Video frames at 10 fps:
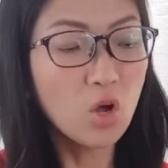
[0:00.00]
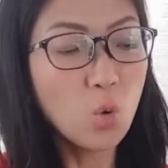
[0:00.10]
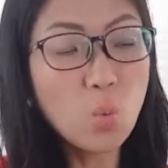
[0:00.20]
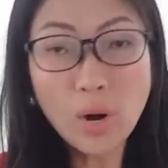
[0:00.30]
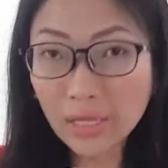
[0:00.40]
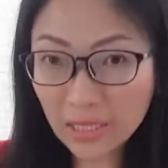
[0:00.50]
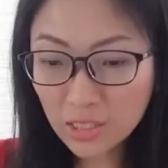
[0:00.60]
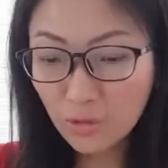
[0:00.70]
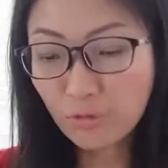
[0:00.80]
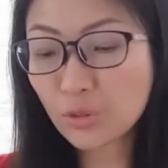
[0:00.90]
One
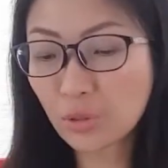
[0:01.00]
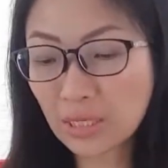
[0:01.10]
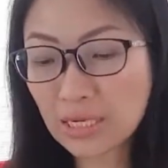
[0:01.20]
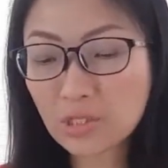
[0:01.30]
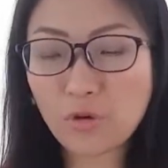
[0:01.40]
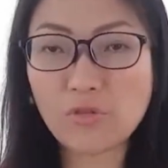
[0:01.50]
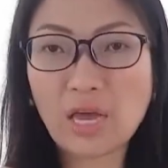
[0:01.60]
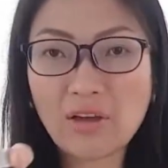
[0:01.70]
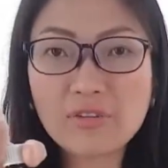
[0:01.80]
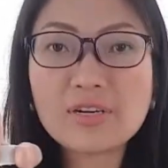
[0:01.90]
is fruity. So if you
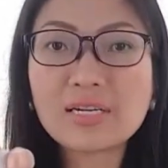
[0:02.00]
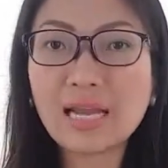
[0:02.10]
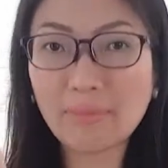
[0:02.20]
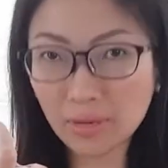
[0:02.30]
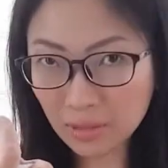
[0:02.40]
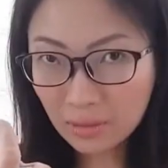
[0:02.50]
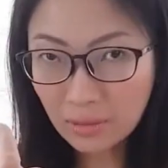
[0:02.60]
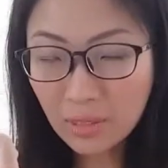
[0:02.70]
have your lemon